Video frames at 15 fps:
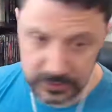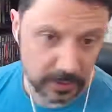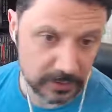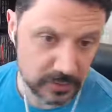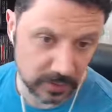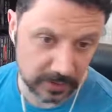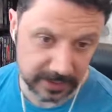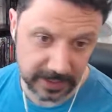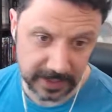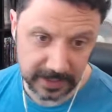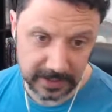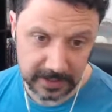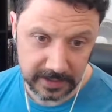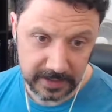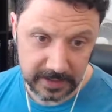So sort of like
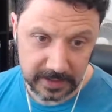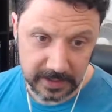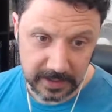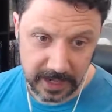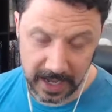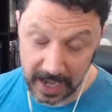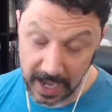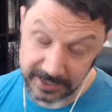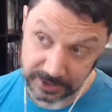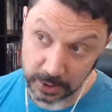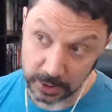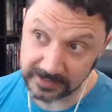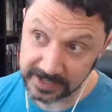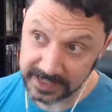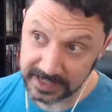a I, I
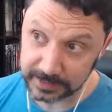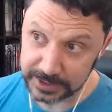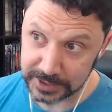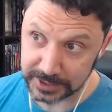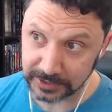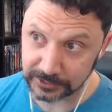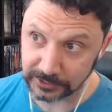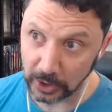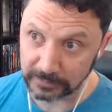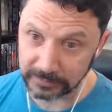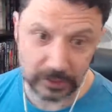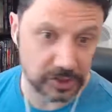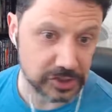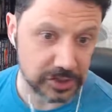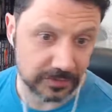joked that he was like a dark
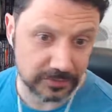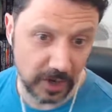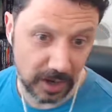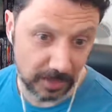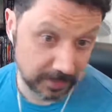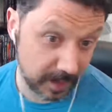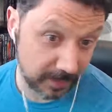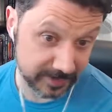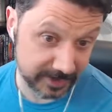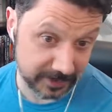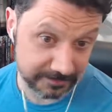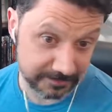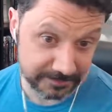version of Tom Bombadil,